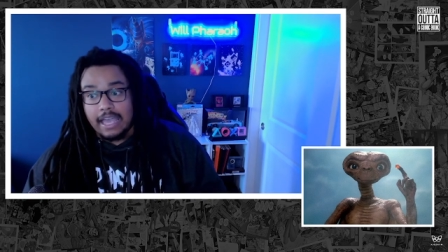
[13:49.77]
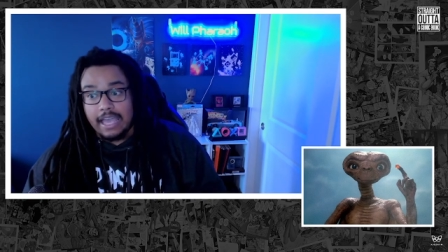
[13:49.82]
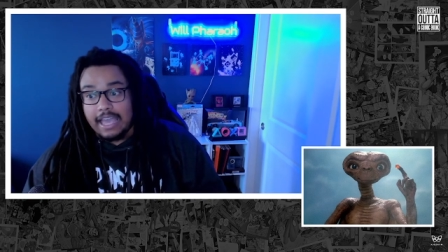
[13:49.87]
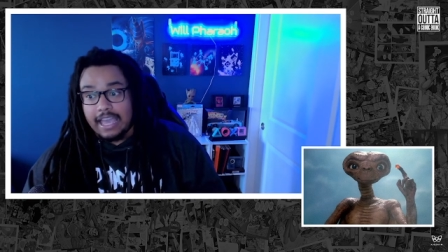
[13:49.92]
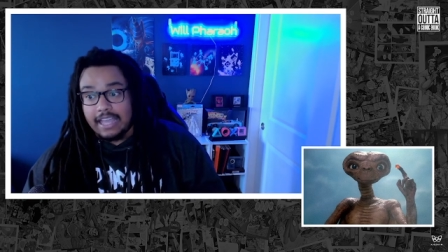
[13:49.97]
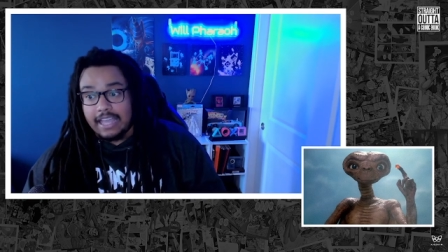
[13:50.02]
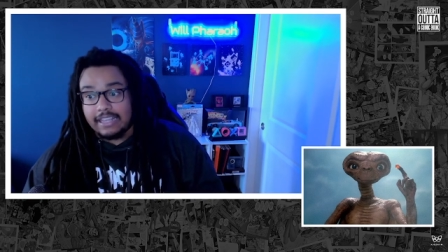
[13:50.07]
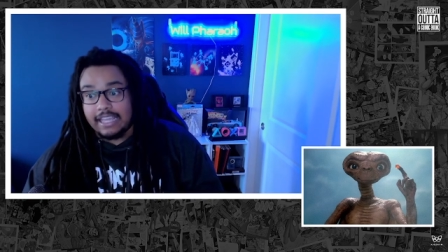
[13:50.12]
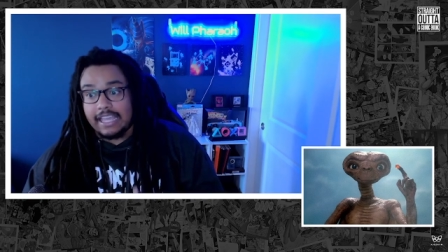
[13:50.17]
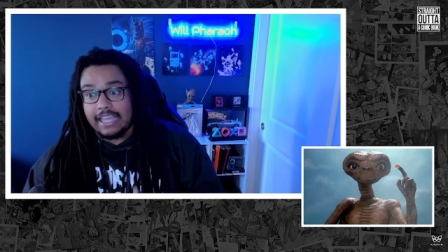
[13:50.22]

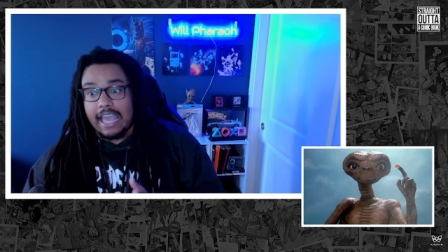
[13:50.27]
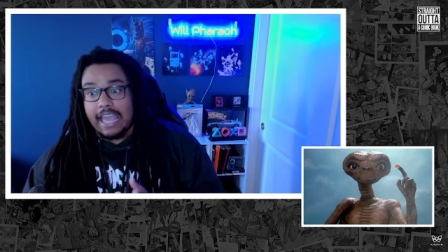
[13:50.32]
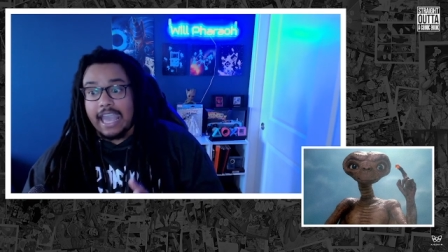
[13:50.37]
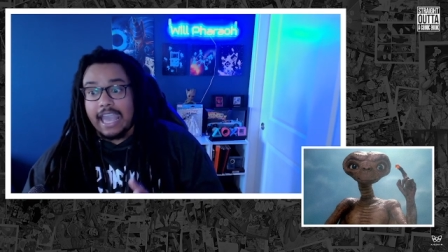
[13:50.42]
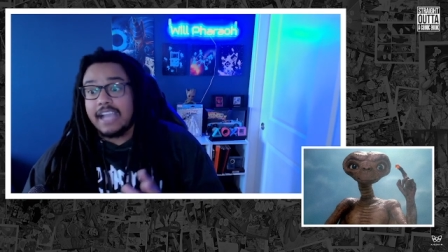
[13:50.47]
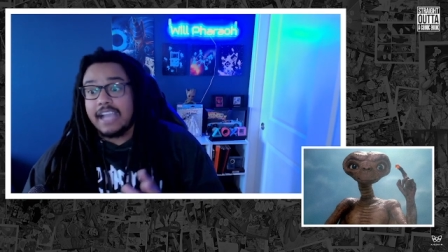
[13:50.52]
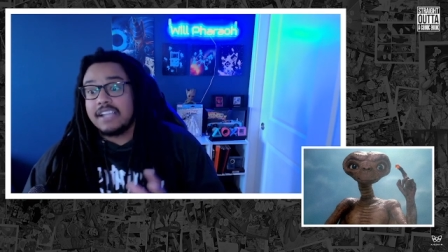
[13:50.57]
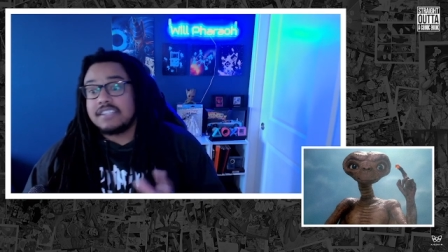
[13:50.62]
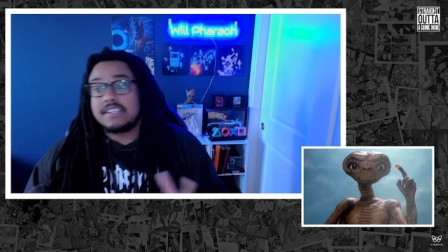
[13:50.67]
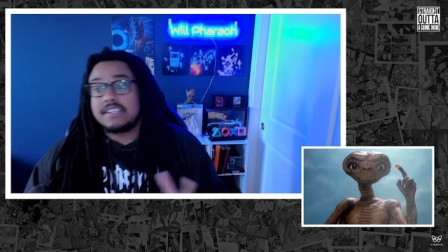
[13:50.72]
and they
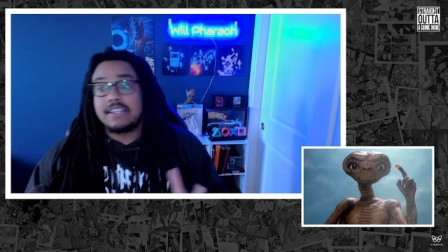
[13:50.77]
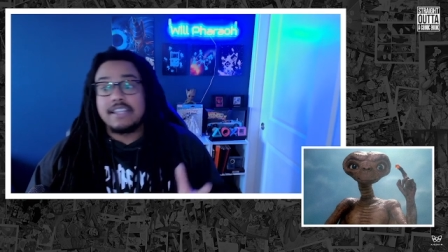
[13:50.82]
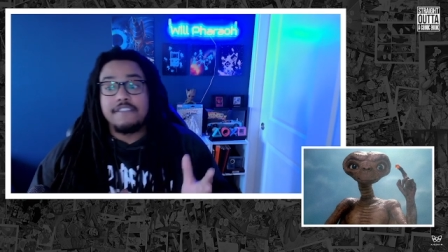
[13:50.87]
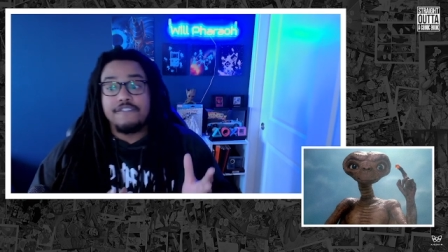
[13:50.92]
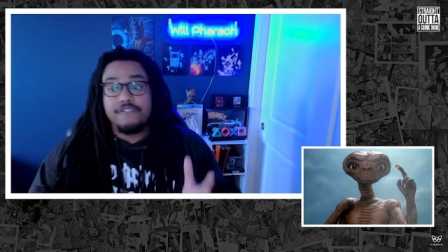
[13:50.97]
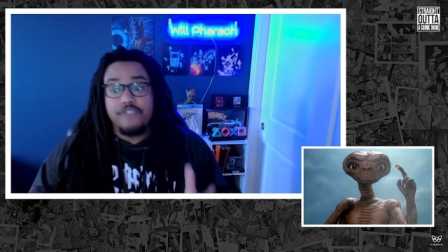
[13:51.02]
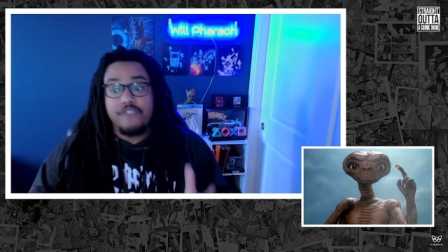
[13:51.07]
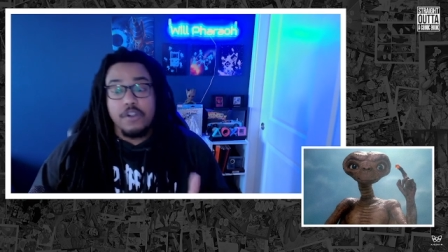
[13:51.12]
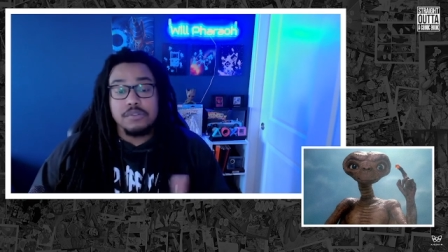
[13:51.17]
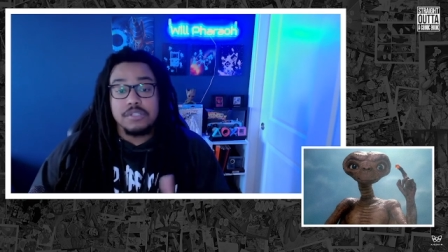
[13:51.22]
actually
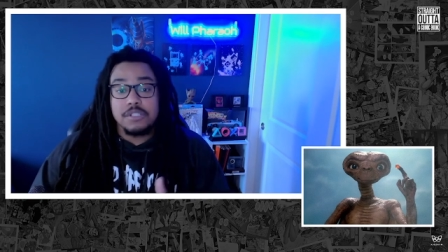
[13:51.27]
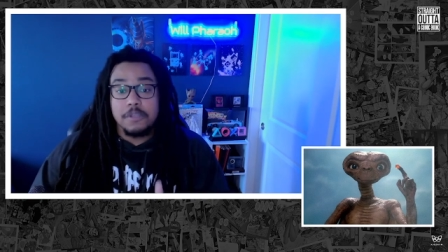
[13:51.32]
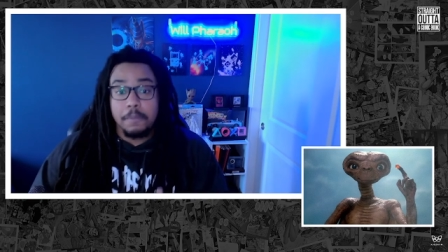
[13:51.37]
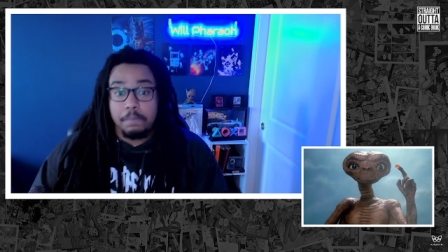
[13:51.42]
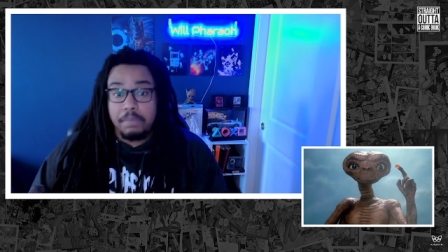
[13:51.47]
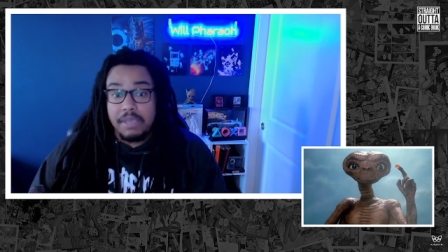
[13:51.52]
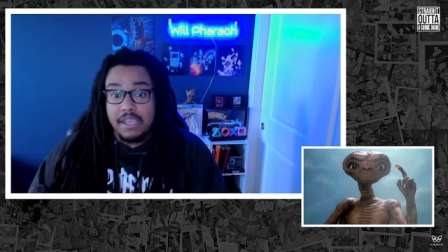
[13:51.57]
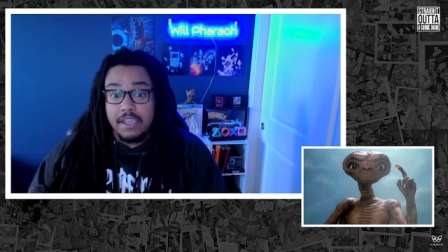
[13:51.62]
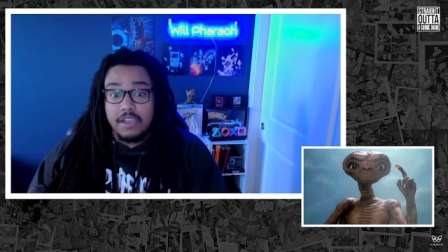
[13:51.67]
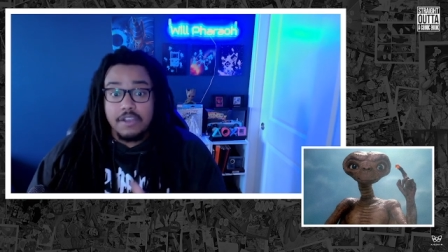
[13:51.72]
first
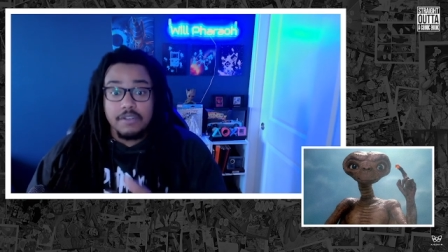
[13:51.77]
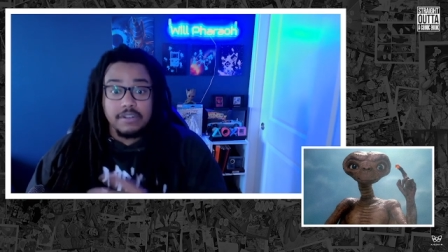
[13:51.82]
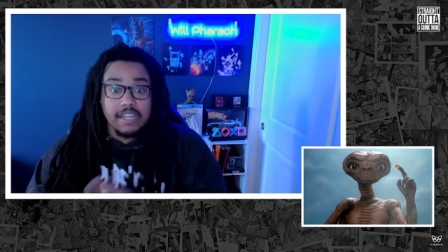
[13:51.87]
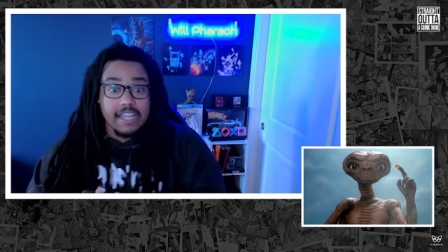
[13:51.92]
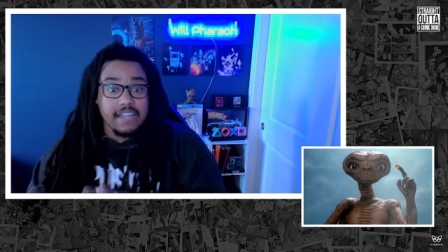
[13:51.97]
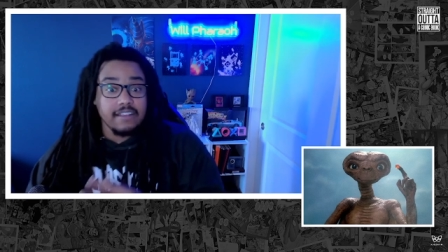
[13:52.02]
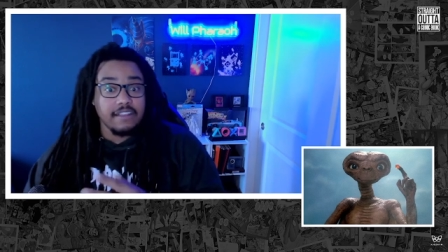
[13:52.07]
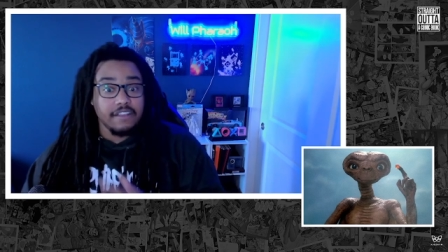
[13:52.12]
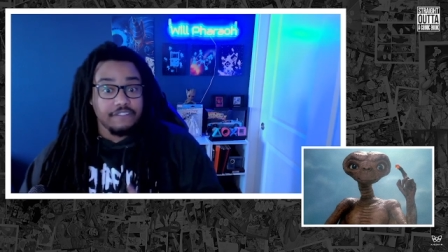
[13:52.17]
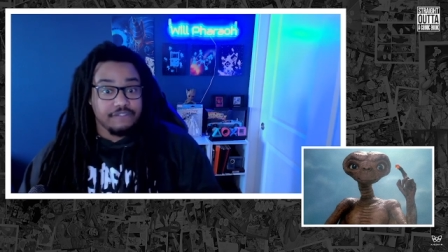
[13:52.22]
appeared
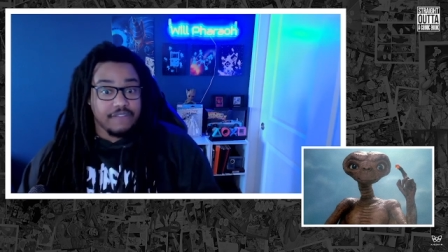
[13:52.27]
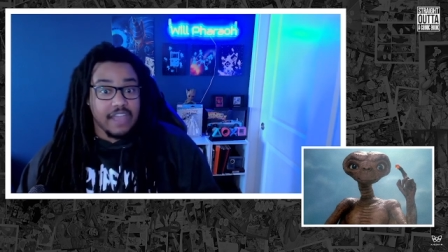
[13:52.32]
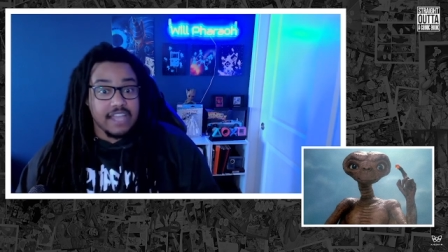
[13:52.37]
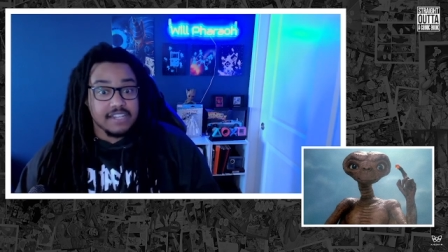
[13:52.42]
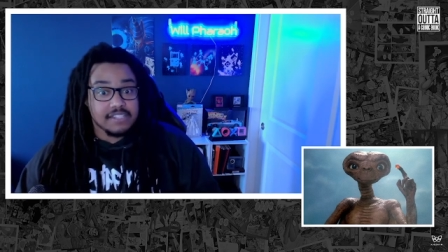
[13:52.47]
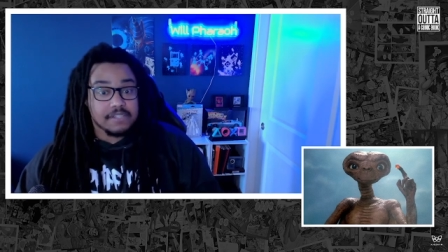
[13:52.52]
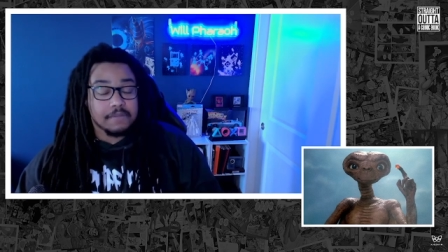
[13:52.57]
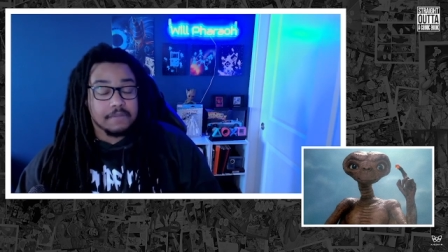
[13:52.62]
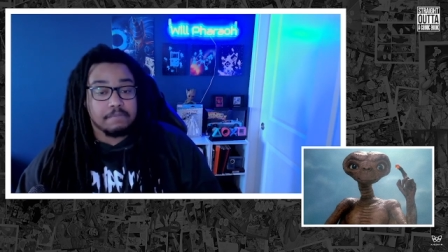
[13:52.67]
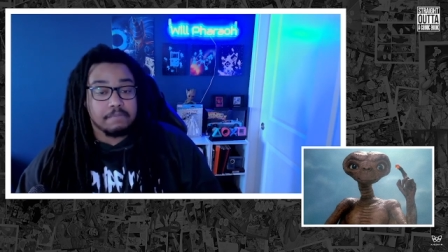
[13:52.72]
in the
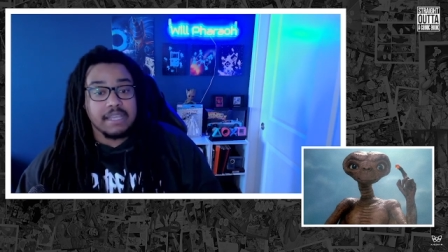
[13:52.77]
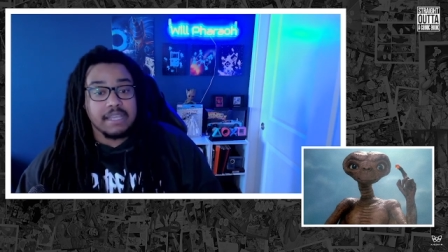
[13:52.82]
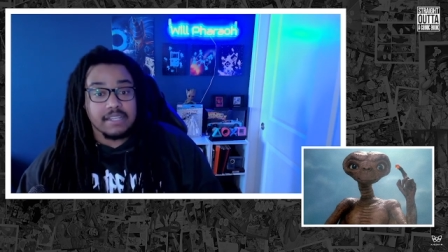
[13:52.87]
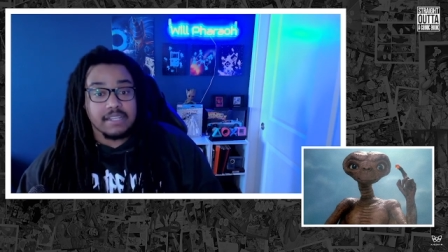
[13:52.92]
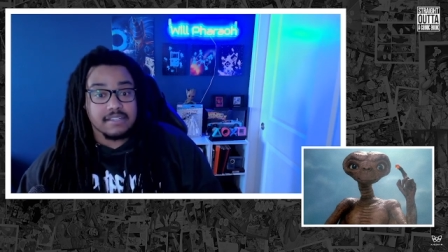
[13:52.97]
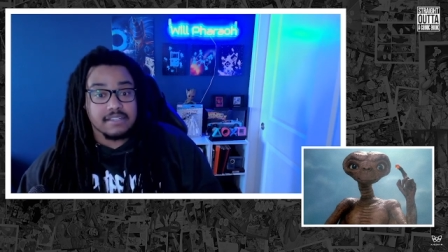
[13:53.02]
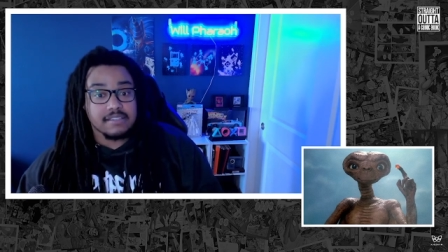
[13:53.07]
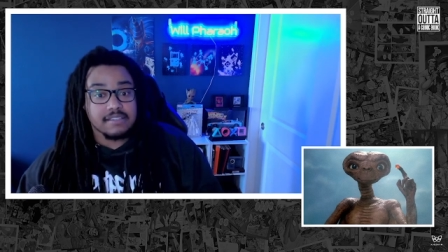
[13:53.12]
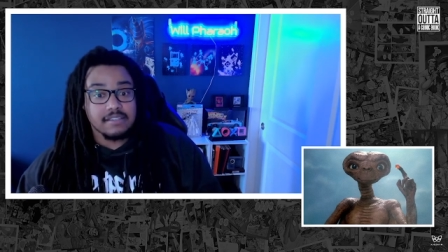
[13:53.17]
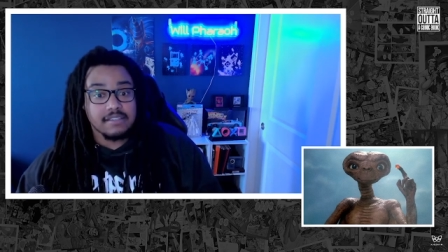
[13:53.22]
Phantom
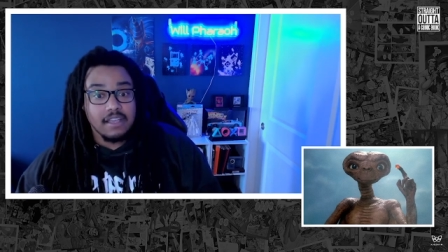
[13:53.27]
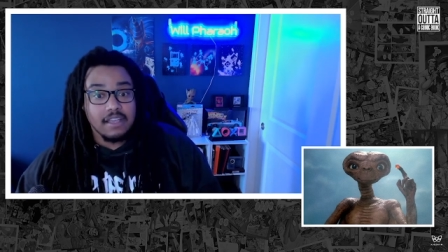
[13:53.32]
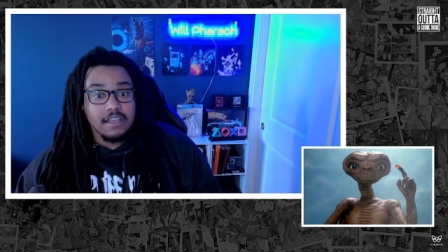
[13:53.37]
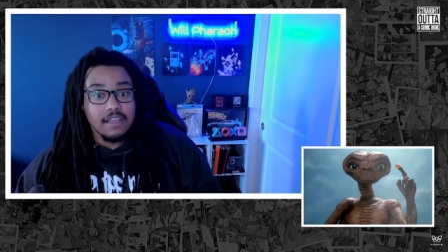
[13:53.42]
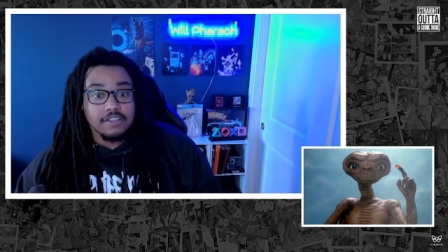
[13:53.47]
Menace.